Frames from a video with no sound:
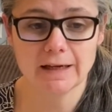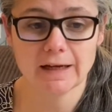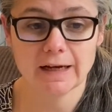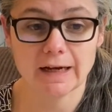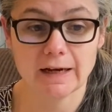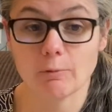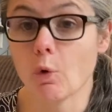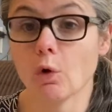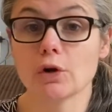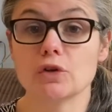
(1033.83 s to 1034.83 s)
Um,
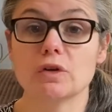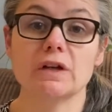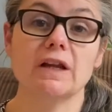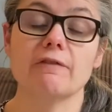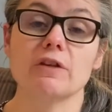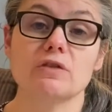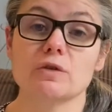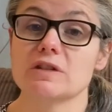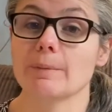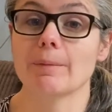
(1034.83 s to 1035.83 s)
or you can even do
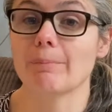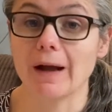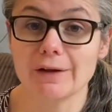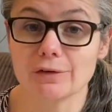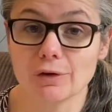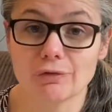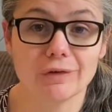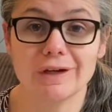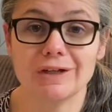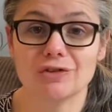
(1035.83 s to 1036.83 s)
a separate binder for
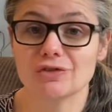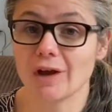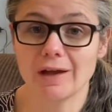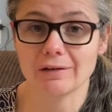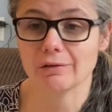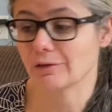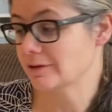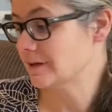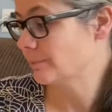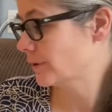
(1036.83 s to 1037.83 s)
each child, a
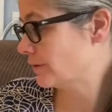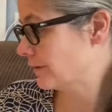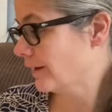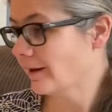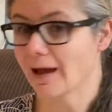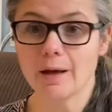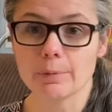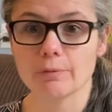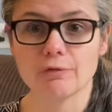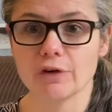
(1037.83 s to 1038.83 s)
separate
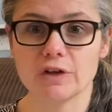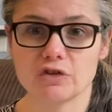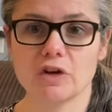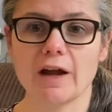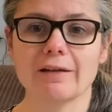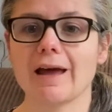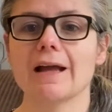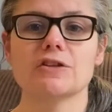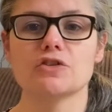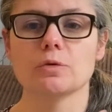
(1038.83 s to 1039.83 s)
album for each child.
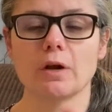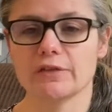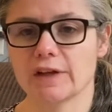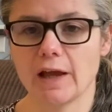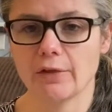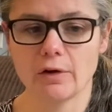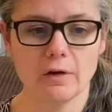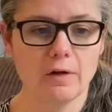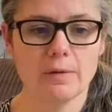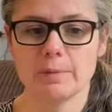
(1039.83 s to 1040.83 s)
I just do it all together
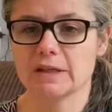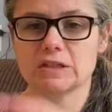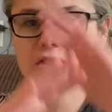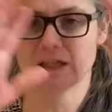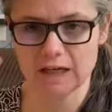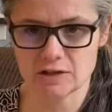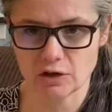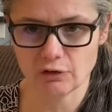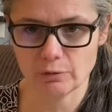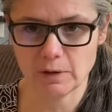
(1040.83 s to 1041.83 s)
because it's just
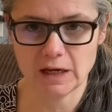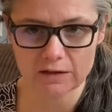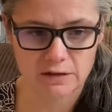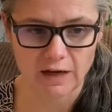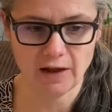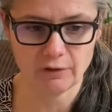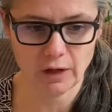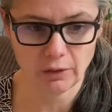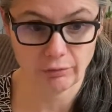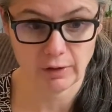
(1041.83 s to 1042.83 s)
easier for me to
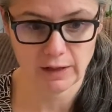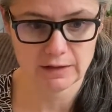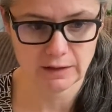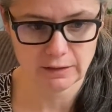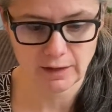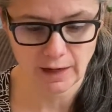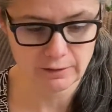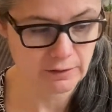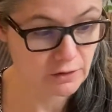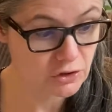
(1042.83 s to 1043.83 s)
navigate three kids like
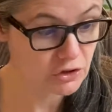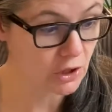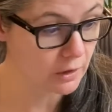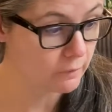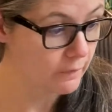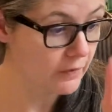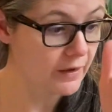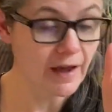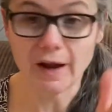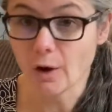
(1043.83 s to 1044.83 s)
that. So
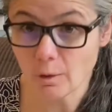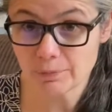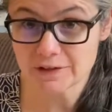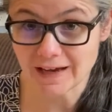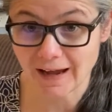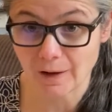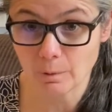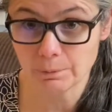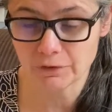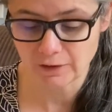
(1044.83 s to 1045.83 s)
I hope this
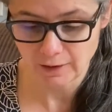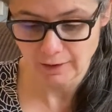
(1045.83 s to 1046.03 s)
helps.